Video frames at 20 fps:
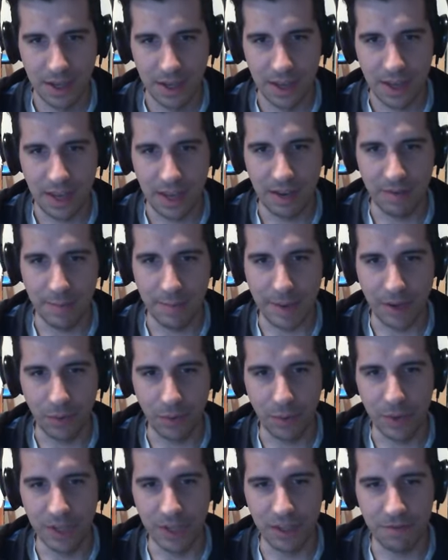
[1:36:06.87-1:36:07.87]
And if I make it
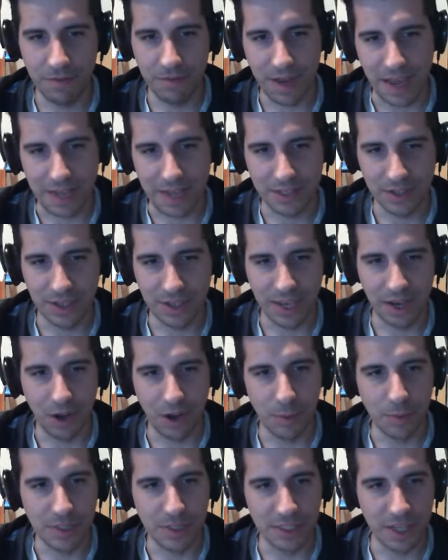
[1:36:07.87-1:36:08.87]
really fast, you get
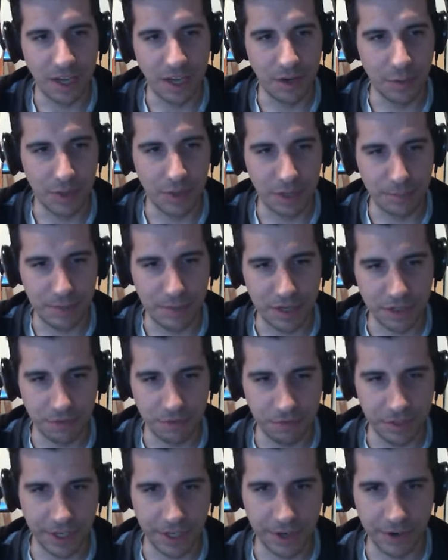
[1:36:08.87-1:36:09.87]
almost none with a bunch of
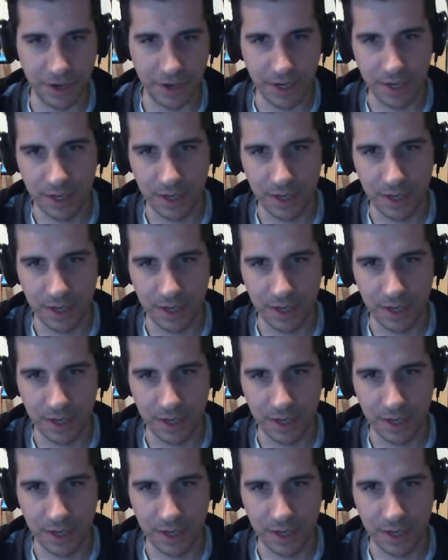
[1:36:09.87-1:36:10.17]
flickering.